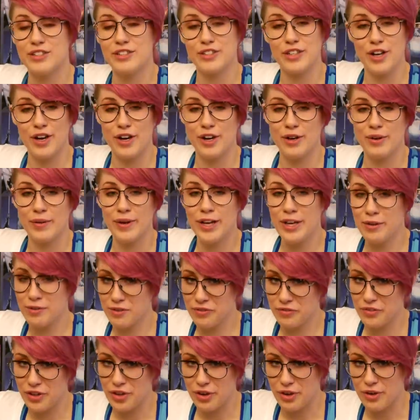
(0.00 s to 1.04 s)
So in
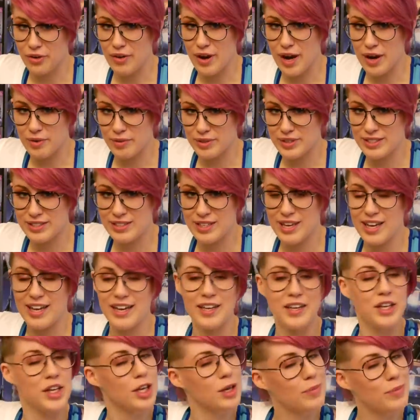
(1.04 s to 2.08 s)
review, I would say
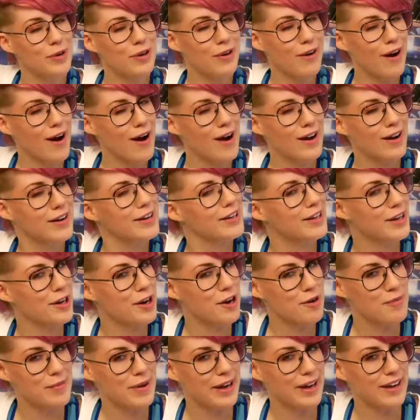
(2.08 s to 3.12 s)
keep your eye on Kid
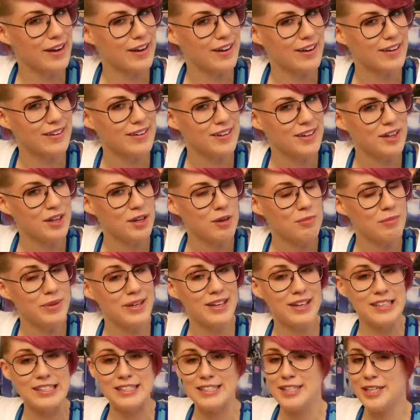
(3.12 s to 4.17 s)
Omega,
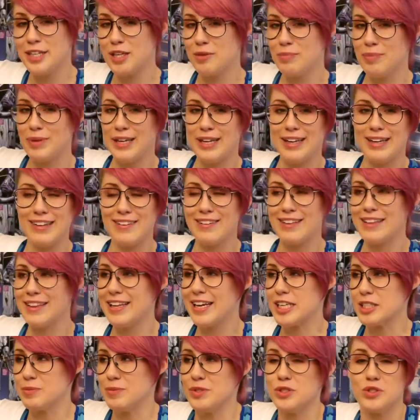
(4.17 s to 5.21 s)
because he could be like the
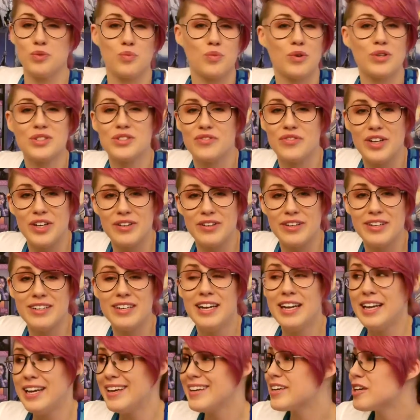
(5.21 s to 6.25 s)
X-Men's worst villain.
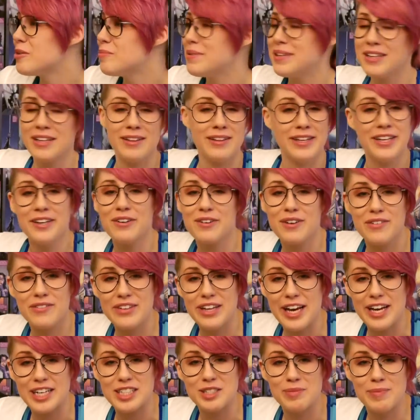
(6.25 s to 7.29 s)
He could be the leader of the
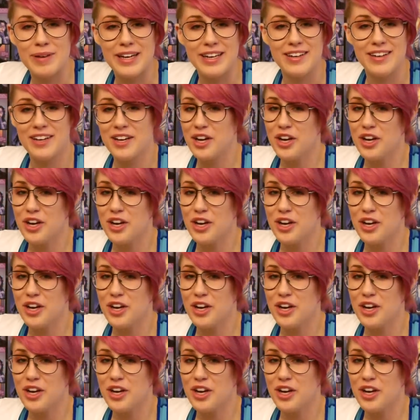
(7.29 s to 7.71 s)
X-Men.